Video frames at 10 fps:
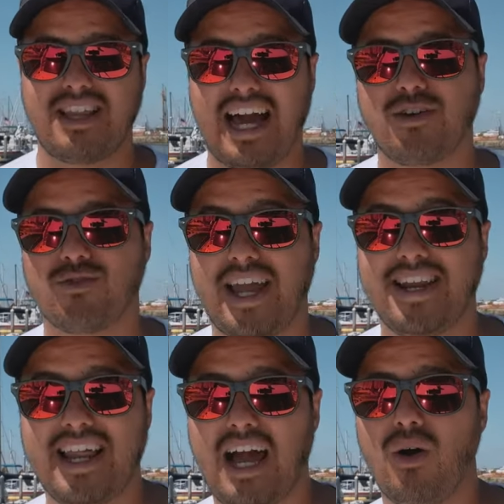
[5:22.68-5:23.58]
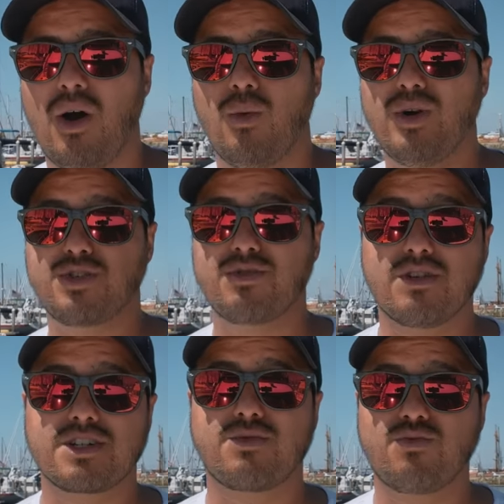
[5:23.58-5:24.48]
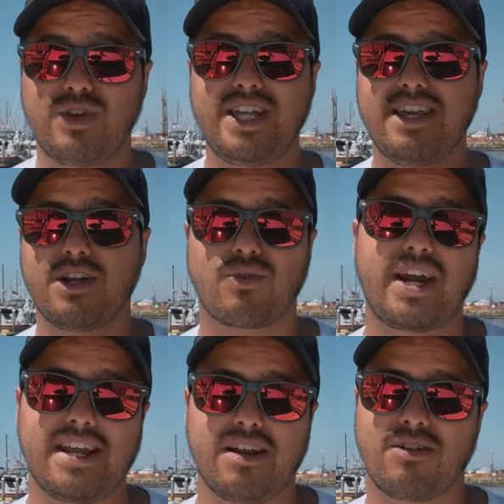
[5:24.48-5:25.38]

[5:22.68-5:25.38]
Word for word: light right now, which looks really great